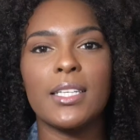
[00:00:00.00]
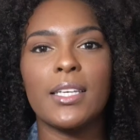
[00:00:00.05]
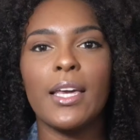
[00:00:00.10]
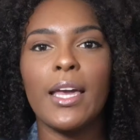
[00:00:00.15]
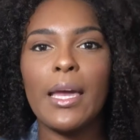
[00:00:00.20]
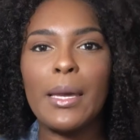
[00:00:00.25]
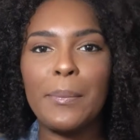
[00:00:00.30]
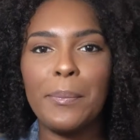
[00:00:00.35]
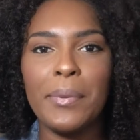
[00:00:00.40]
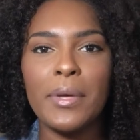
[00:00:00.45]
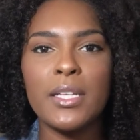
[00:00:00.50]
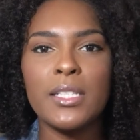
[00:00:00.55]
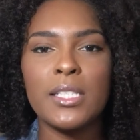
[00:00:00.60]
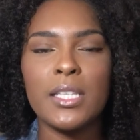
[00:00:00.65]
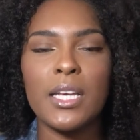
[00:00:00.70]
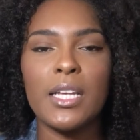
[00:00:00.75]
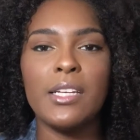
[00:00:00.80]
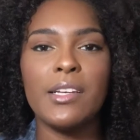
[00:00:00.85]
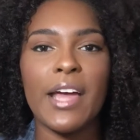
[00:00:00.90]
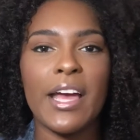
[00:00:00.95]
campus
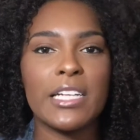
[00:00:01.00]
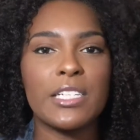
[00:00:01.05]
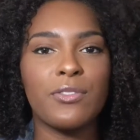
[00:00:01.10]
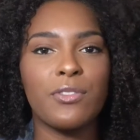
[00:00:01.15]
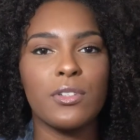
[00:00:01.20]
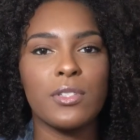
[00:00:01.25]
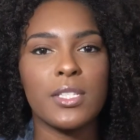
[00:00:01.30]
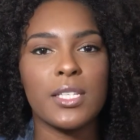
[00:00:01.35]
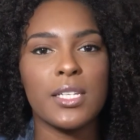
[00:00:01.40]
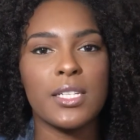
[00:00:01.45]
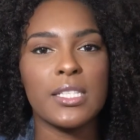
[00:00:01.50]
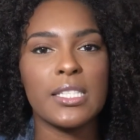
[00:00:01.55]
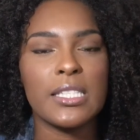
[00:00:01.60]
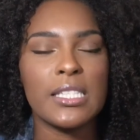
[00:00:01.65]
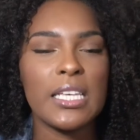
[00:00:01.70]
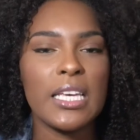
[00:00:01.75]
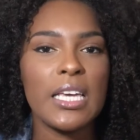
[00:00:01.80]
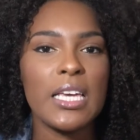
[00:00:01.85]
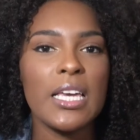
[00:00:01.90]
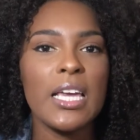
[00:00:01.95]
in Nashville,
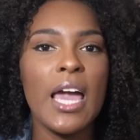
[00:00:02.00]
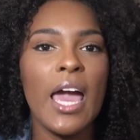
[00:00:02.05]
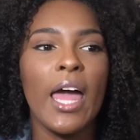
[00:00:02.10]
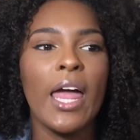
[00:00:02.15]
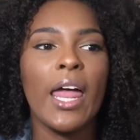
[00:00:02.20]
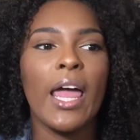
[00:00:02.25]
Tennessee,